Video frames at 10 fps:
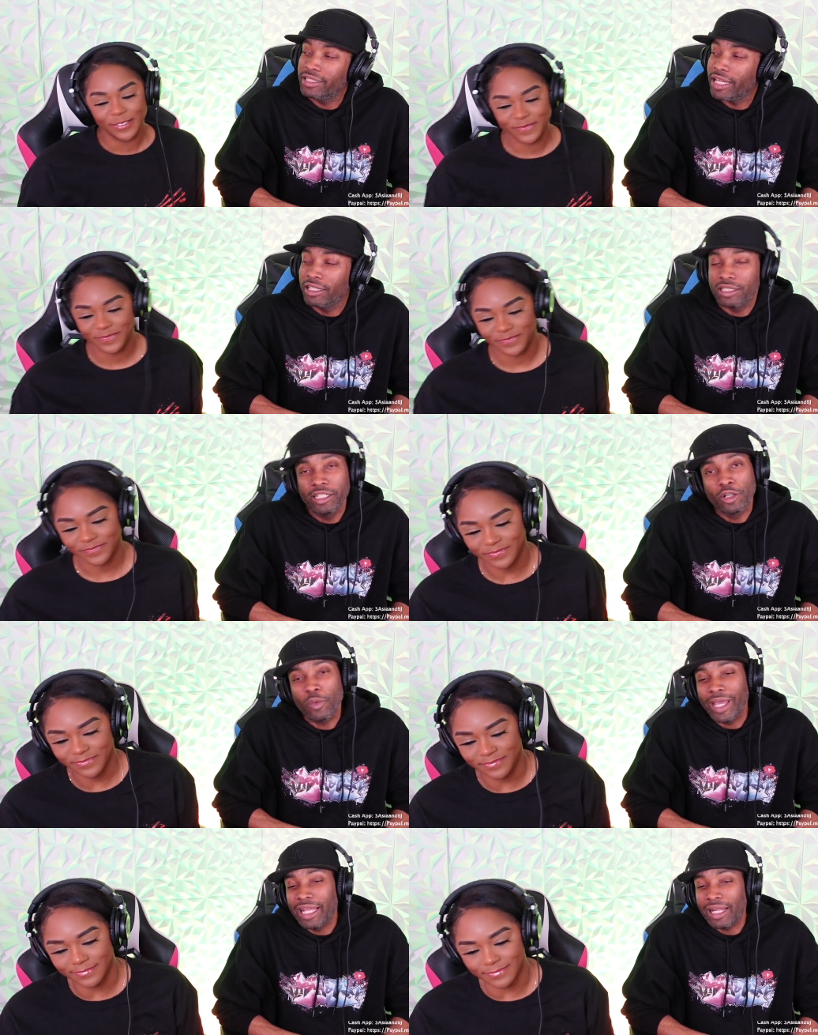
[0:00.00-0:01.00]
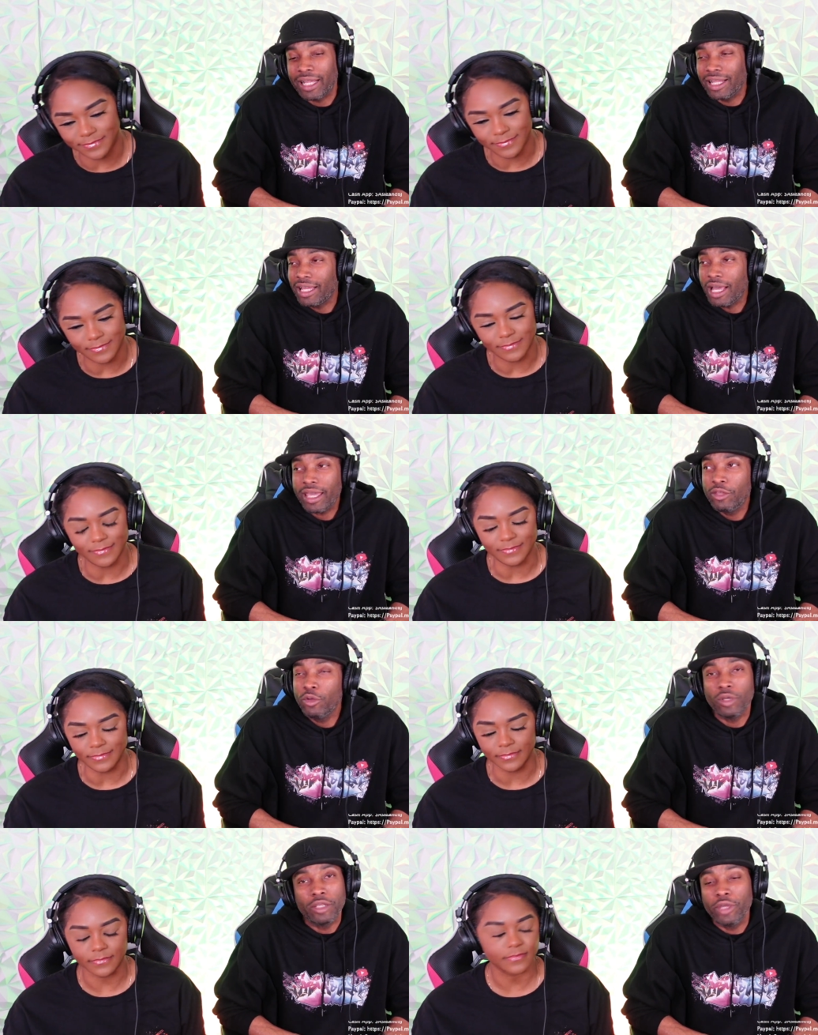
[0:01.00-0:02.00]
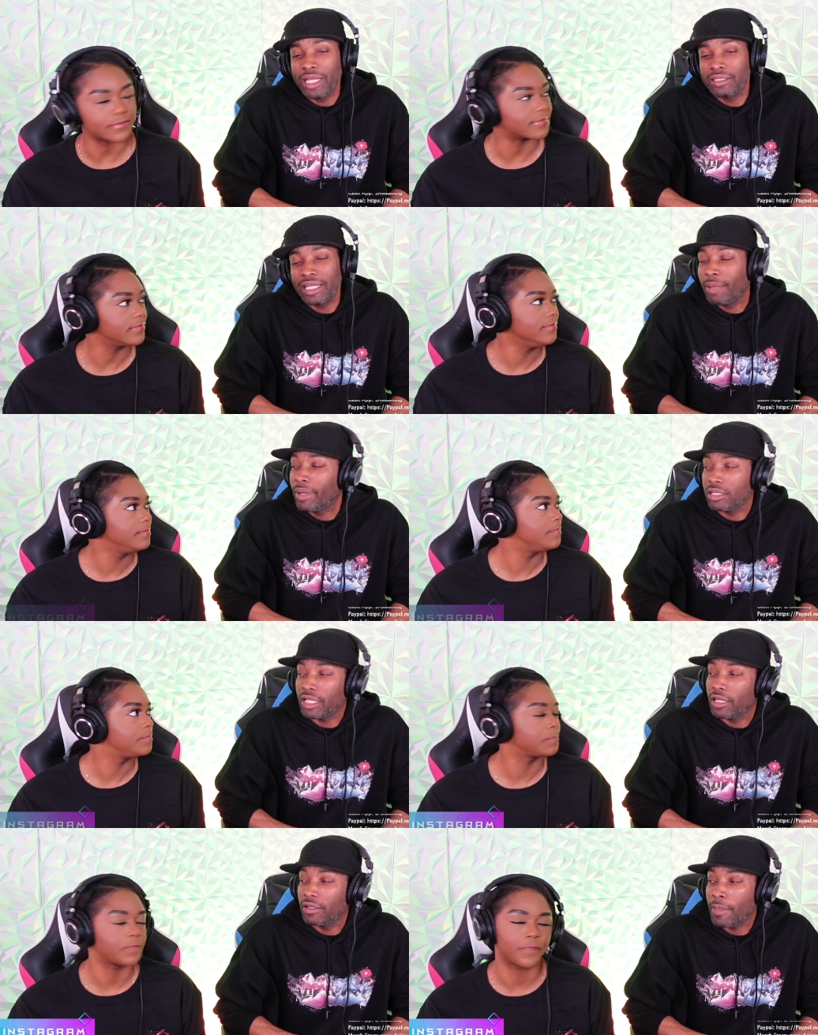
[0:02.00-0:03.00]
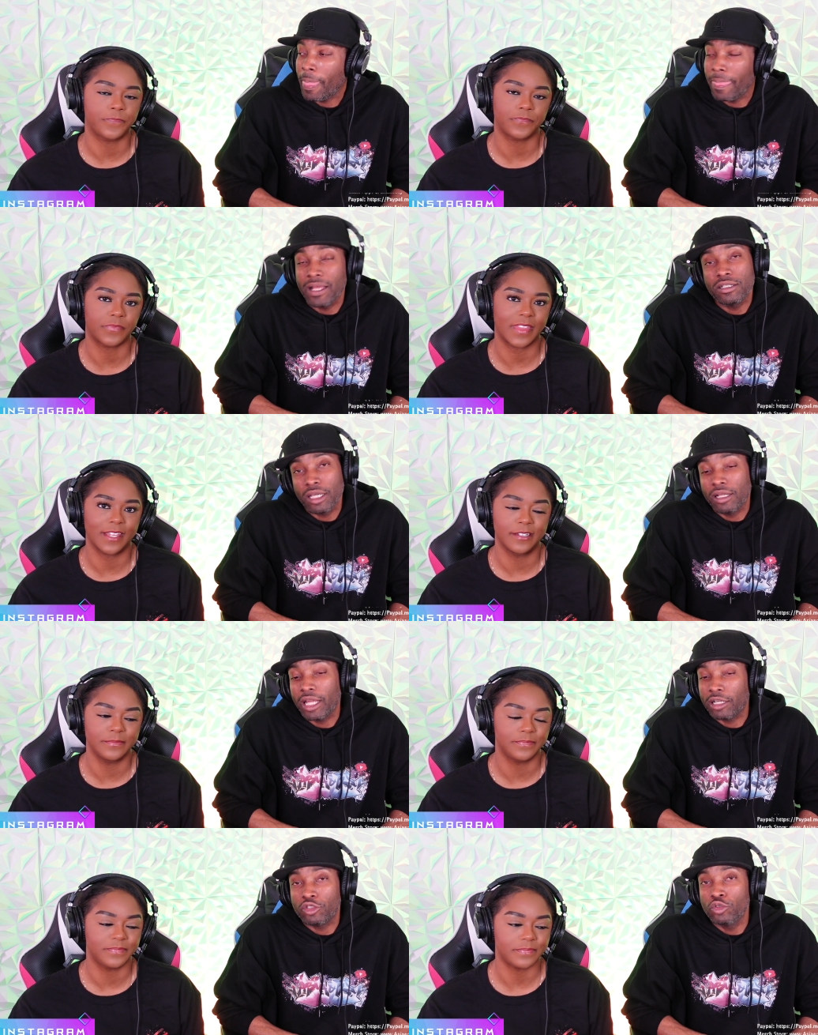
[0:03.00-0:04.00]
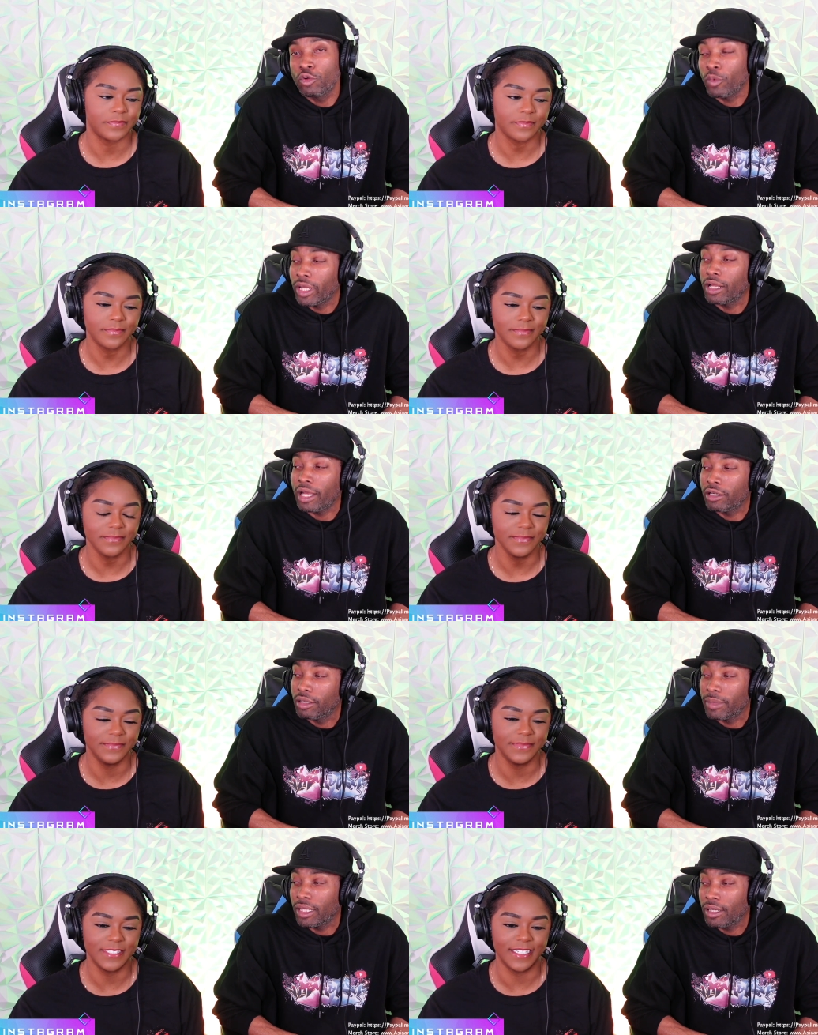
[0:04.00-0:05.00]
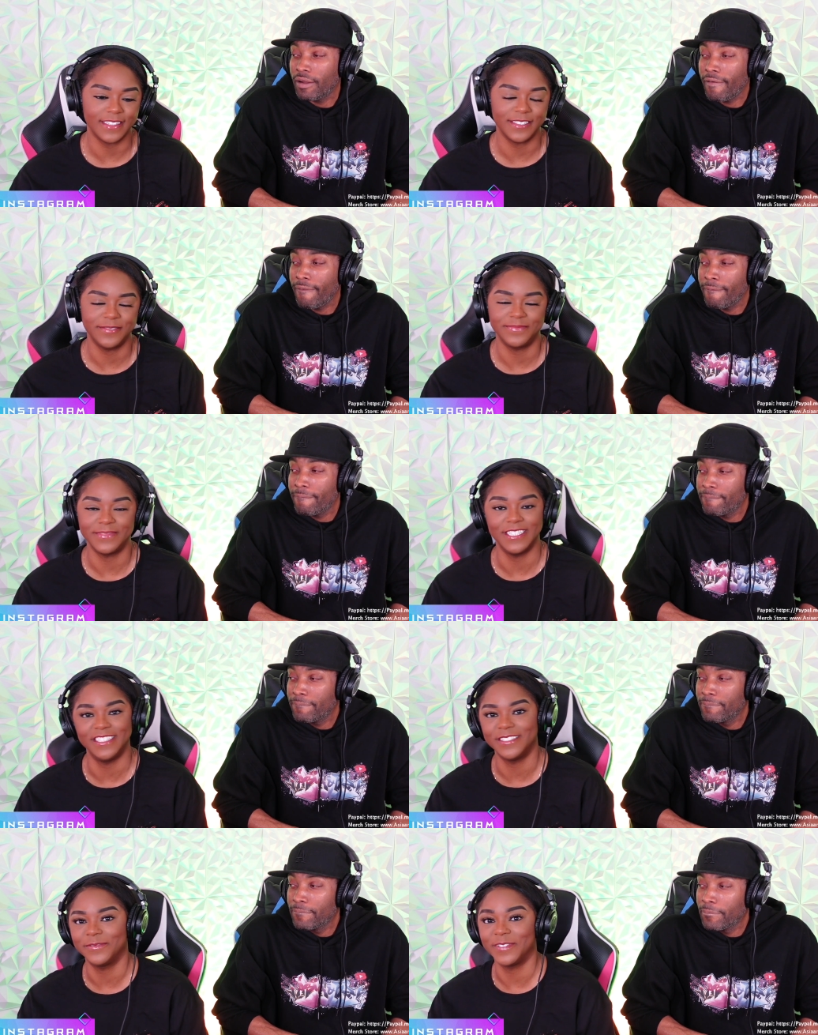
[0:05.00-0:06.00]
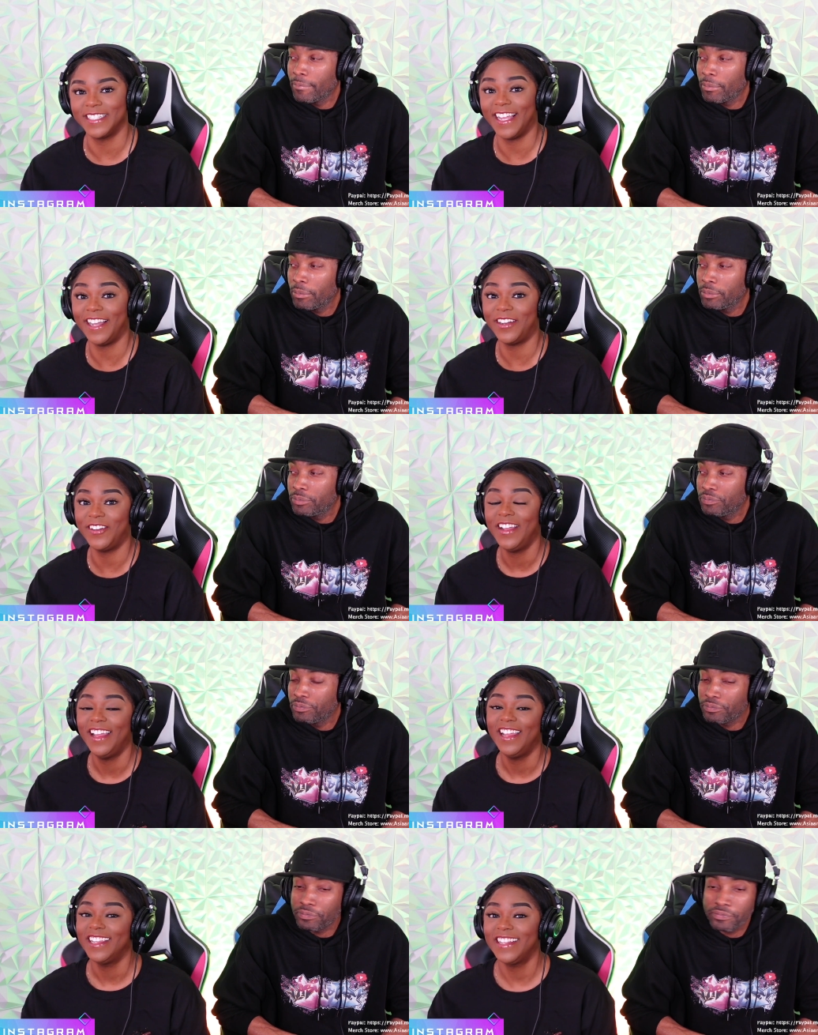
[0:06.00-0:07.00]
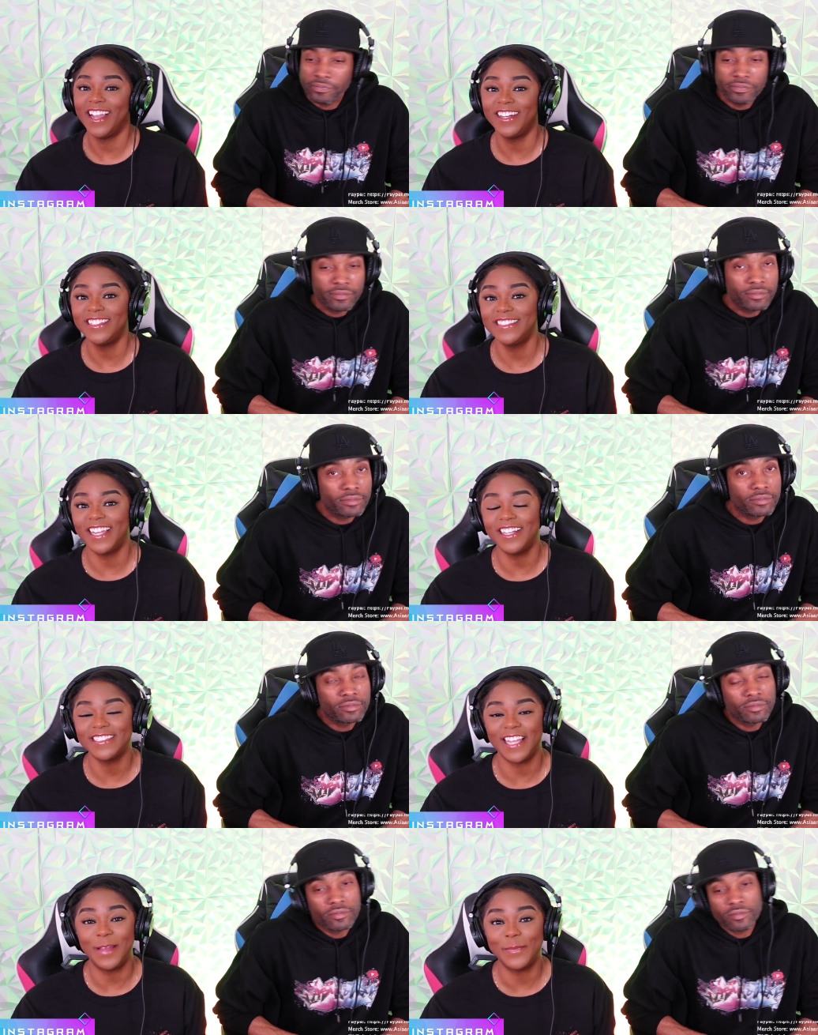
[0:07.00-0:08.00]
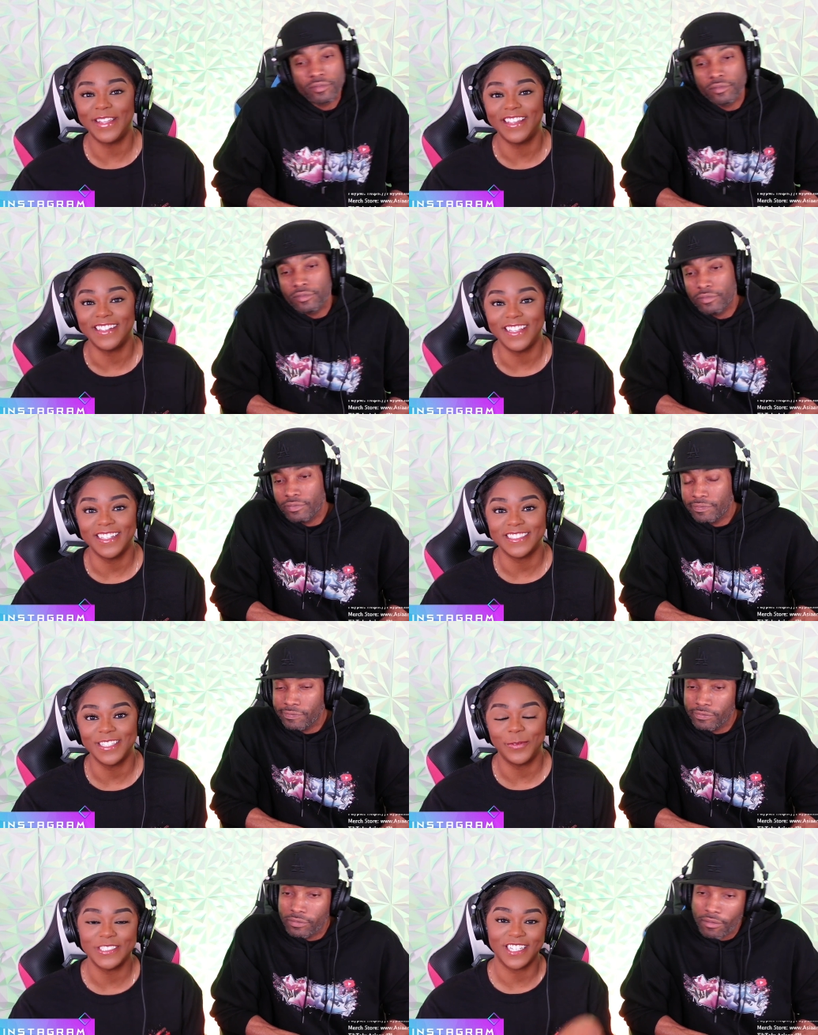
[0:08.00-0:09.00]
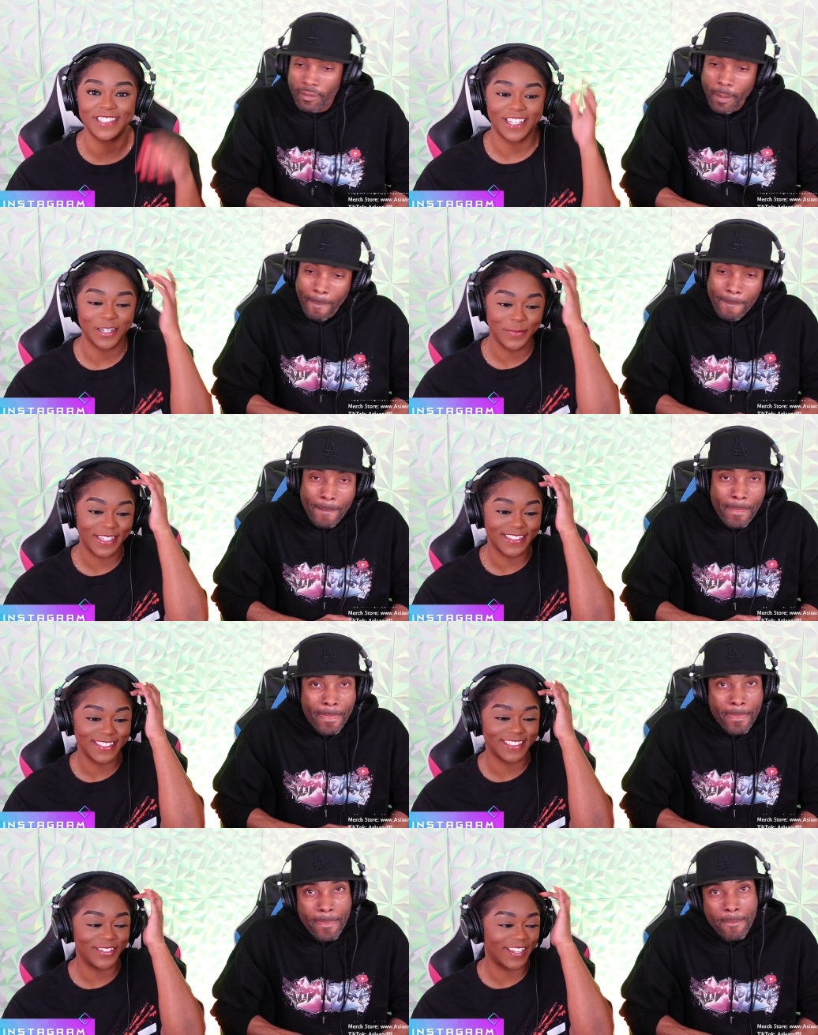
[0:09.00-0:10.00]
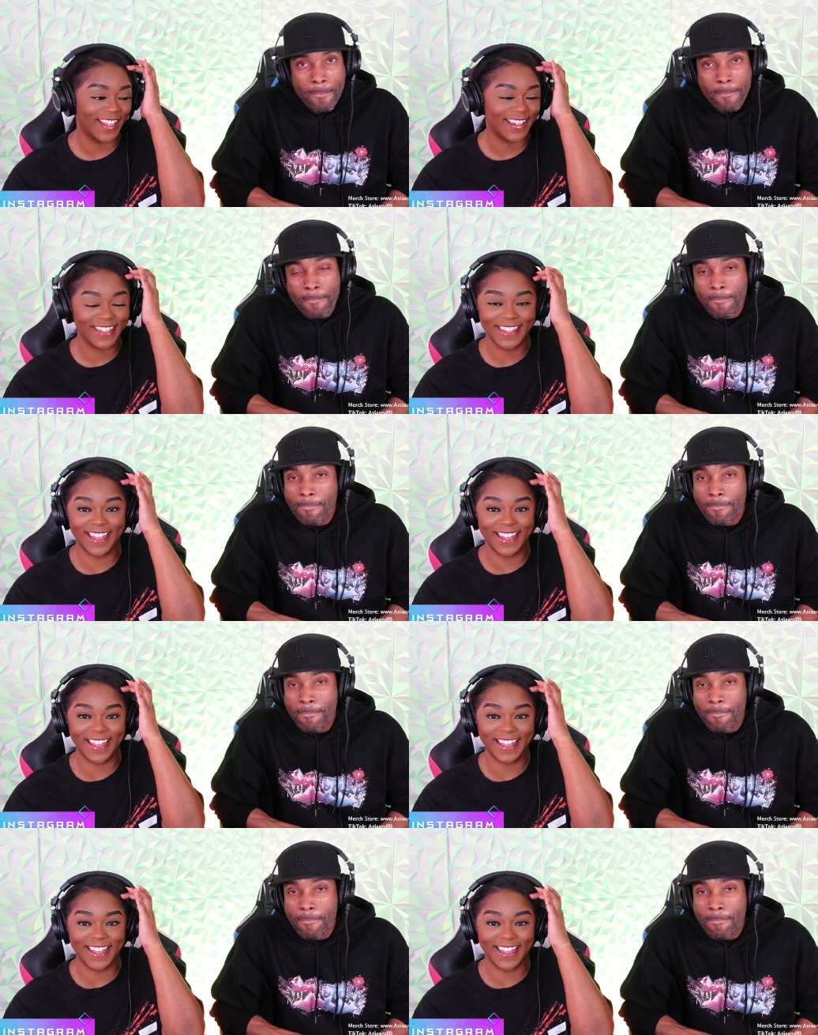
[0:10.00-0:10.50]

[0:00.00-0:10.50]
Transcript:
Speaker 1: Jada, she the queen. Like like I can't you you can't say that about Jada. Like Jada, like a true queen out here, man. Yeah. Yeah.
Speaker 2: Well, y'all, y'all, y'all tap in and let us know what y'all thought about this. Okay.